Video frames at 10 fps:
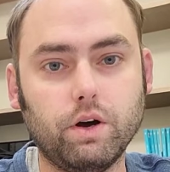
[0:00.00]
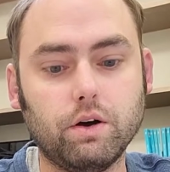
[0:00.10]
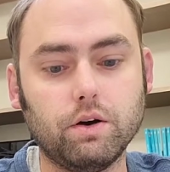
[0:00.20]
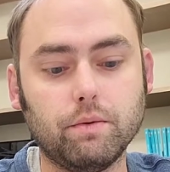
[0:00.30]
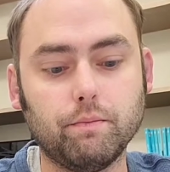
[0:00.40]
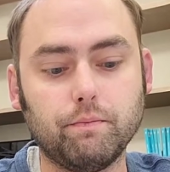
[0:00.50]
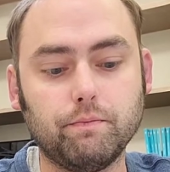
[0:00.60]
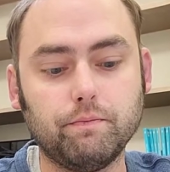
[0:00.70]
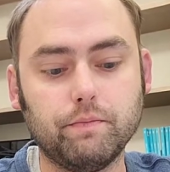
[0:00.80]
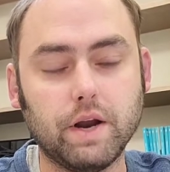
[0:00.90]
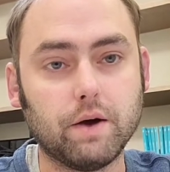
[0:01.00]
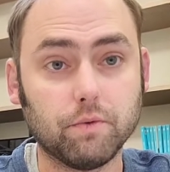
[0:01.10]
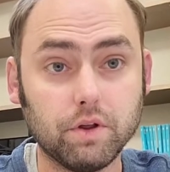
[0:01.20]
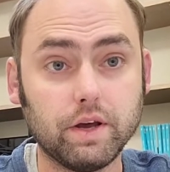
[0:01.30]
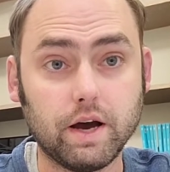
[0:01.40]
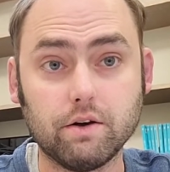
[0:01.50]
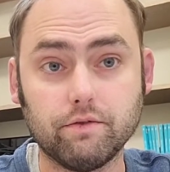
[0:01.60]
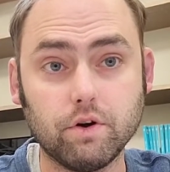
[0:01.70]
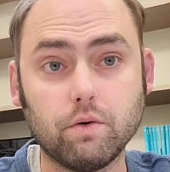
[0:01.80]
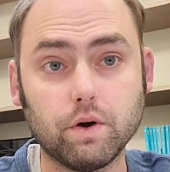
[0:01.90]
Not really out
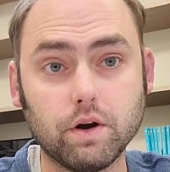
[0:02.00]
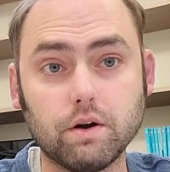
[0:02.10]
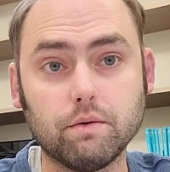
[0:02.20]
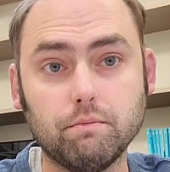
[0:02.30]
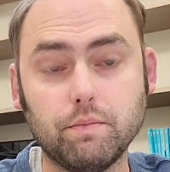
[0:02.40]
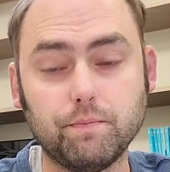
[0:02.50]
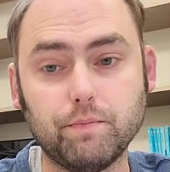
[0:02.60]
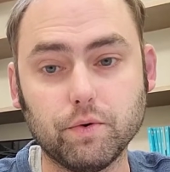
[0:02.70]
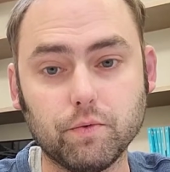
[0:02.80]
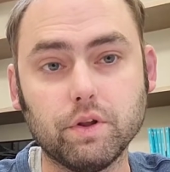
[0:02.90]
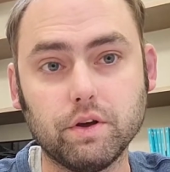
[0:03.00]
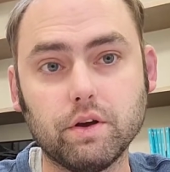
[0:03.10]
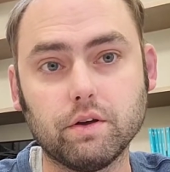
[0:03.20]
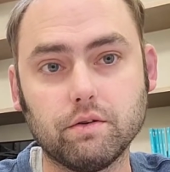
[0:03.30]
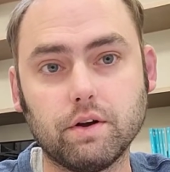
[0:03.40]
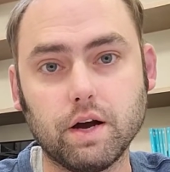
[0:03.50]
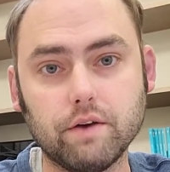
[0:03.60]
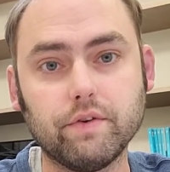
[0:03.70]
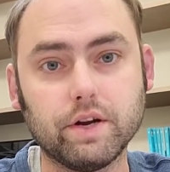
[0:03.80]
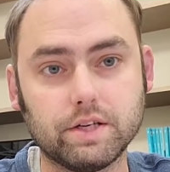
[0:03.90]
of nowhere, but really
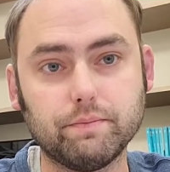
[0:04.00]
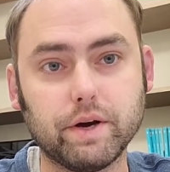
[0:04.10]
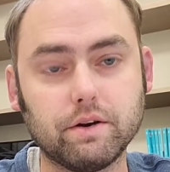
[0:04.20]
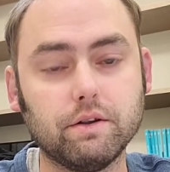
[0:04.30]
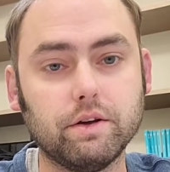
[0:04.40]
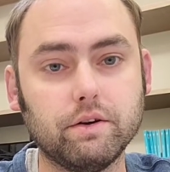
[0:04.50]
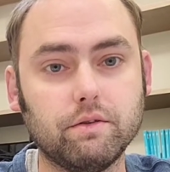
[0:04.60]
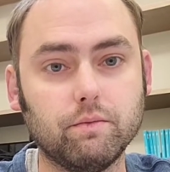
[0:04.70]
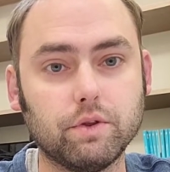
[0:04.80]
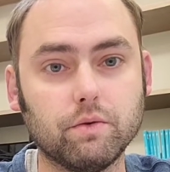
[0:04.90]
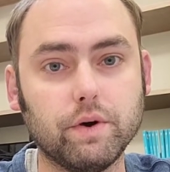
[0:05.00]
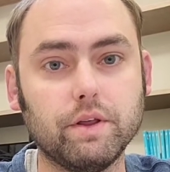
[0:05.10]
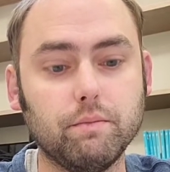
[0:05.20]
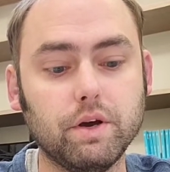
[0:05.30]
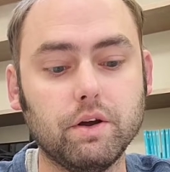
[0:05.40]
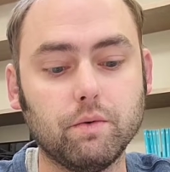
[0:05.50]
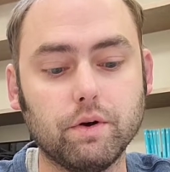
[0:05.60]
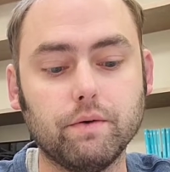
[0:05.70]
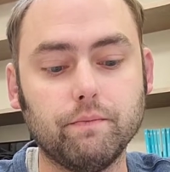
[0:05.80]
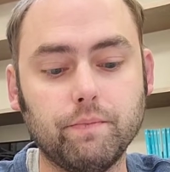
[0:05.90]
kind of unexpectedly with the way the meeting
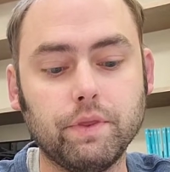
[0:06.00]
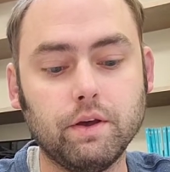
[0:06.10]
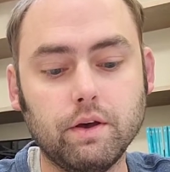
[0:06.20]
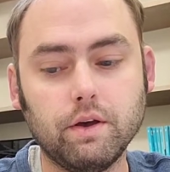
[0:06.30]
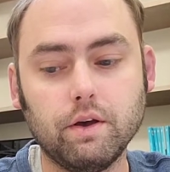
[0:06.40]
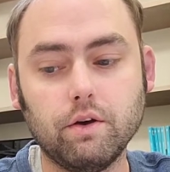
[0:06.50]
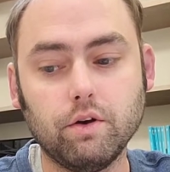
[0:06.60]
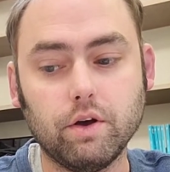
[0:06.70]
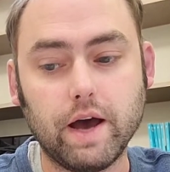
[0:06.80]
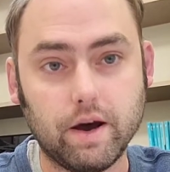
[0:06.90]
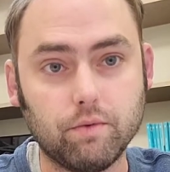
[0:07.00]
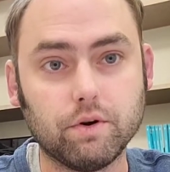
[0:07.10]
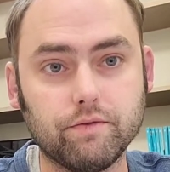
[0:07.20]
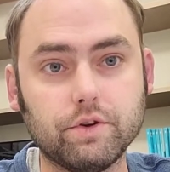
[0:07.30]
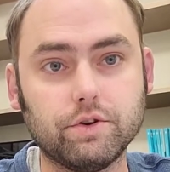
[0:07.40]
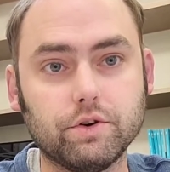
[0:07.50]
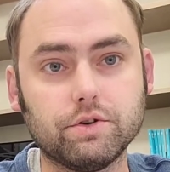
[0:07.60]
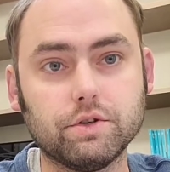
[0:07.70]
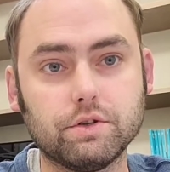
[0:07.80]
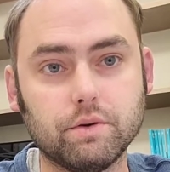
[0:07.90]
went, at one of the
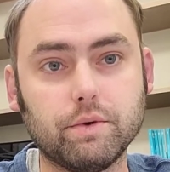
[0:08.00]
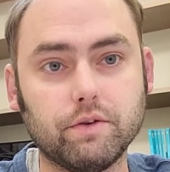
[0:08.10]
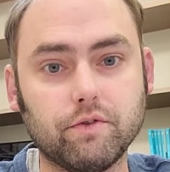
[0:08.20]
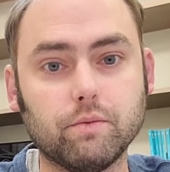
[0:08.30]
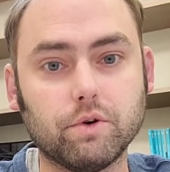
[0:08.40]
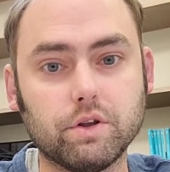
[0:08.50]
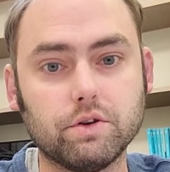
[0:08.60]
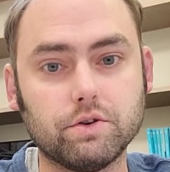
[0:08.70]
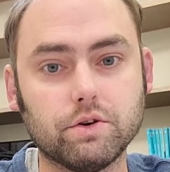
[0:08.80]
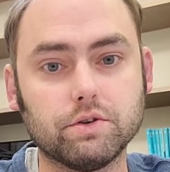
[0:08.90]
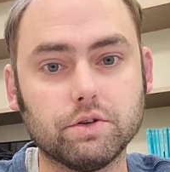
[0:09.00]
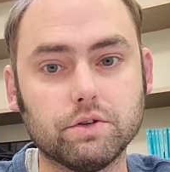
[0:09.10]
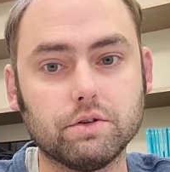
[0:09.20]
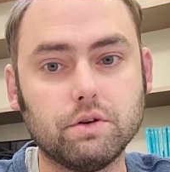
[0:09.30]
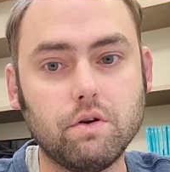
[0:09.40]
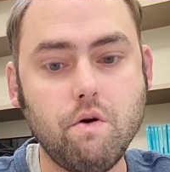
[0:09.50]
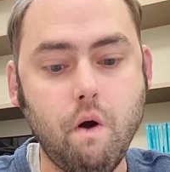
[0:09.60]
churches, somebody from one of the churches,